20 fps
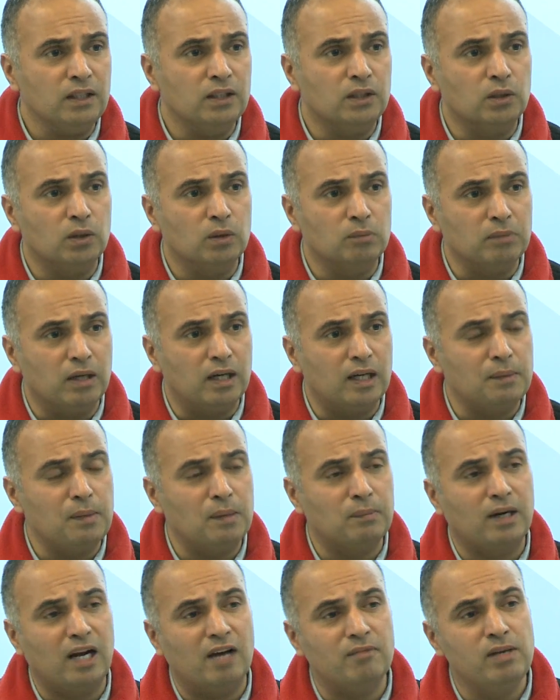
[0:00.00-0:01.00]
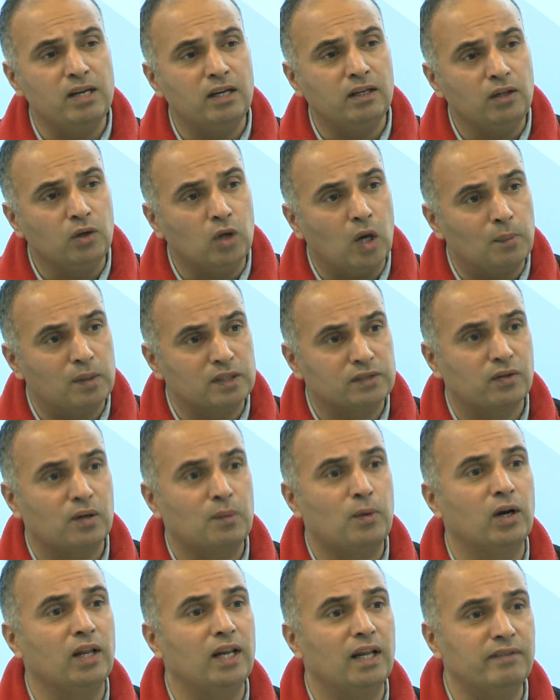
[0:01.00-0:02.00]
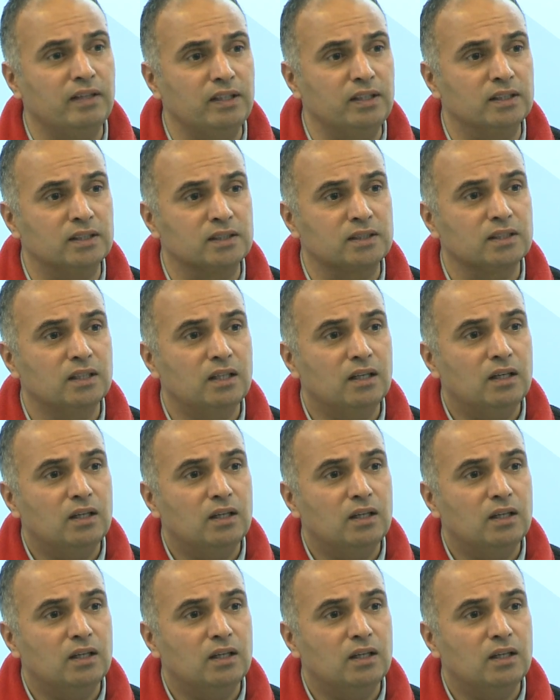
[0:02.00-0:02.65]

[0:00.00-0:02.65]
You know, uh, remember, I've been in e-commerce for about 11 years.